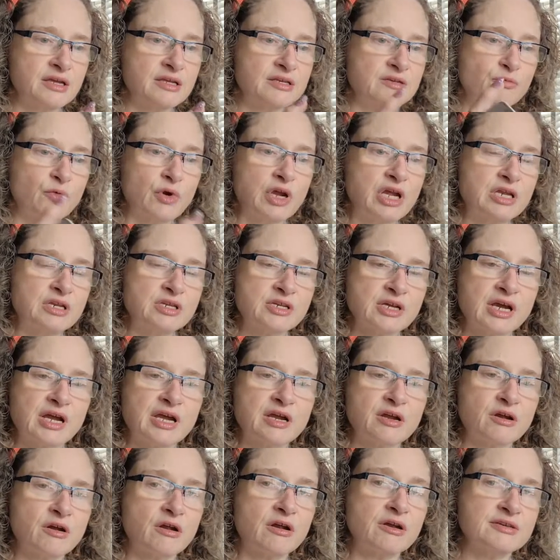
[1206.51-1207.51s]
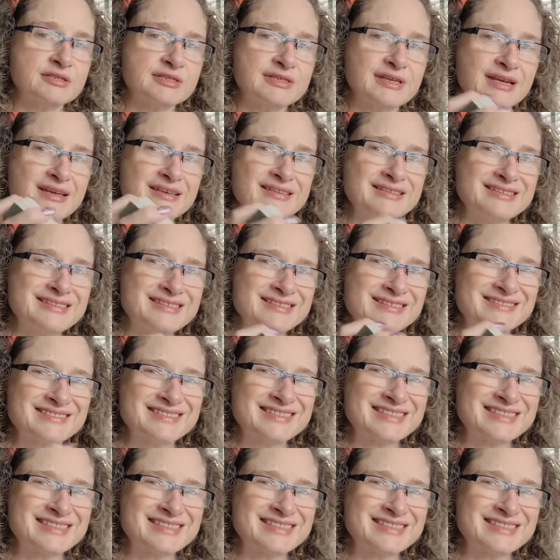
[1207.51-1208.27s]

Wayne Dyer says,